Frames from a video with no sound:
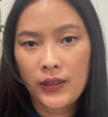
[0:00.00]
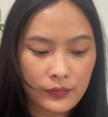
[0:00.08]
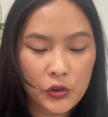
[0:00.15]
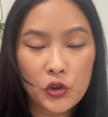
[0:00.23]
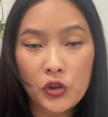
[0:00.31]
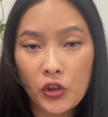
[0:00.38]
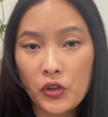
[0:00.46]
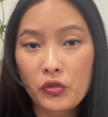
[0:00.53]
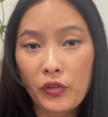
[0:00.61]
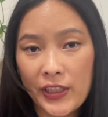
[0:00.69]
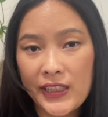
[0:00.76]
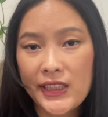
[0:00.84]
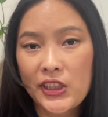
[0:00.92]
Do not
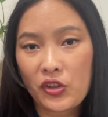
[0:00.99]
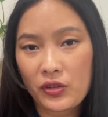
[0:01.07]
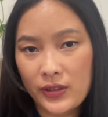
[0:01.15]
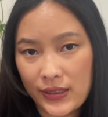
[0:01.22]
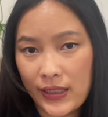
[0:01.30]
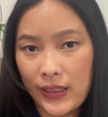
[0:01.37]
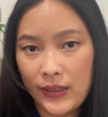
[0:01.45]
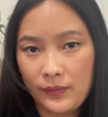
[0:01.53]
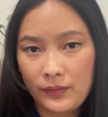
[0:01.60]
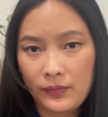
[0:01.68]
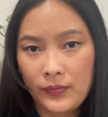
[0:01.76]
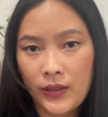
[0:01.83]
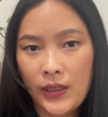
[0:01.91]
waste your time.
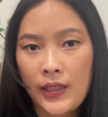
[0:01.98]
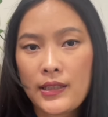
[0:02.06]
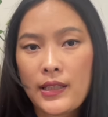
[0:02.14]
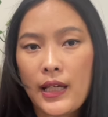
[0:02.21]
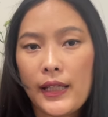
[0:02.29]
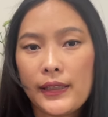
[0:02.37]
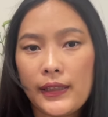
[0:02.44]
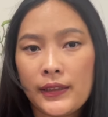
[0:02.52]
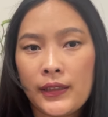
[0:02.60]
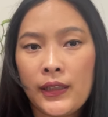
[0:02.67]
And then